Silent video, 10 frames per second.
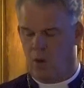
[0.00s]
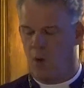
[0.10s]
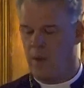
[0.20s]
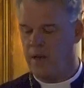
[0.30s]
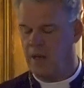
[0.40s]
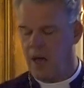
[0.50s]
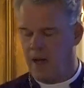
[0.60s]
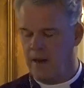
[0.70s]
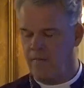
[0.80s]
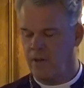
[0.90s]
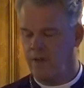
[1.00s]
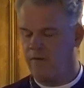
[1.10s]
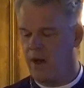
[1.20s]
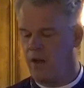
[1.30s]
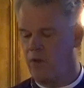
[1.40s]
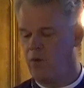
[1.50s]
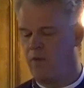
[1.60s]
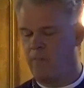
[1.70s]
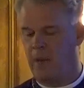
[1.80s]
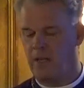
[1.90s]
Almighty God, Heavenly Father, you
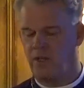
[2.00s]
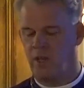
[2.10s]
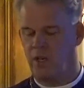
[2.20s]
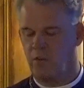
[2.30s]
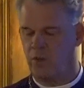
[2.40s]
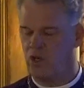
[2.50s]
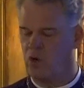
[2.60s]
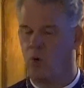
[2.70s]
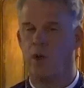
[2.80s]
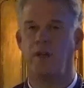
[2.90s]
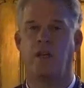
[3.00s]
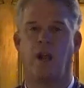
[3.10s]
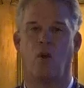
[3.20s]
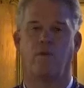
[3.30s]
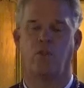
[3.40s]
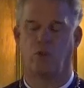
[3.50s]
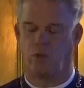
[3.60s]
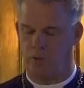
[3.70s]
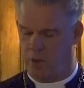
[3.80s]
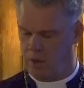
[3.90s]
have blessed us with the joy and care of
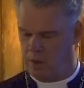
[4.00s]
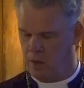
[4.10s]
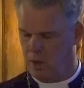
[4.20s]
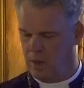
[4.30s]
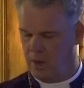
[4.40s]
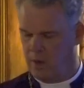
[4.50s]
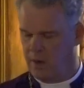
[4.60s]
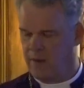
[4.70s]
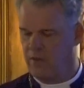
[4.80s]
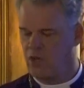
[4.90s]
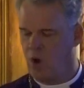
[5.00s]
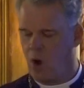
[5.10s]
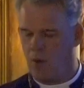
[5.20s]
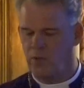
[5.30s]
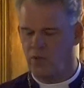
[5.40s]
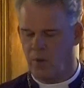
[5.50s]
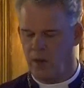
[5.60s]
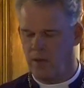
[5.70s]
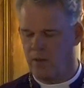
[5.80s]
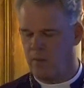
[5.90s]
children. Give us calm
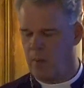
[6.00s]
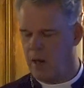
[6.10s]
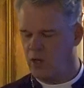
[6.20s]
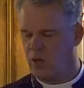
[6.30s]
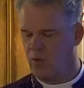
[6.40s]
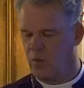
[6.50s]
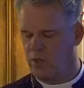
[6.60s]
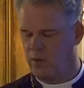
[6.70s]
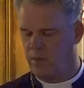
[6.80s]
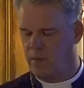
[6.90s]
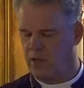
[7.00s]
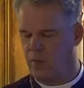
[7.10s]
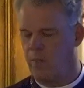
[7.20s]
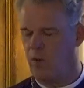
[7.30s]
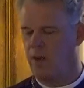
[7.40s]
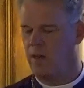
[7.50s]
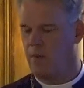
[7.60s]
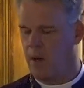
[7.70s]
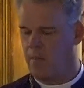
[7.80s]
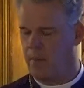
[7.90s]
strength and patient wisdom as we bring
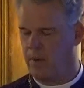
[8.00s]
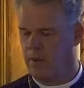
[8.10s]
them up,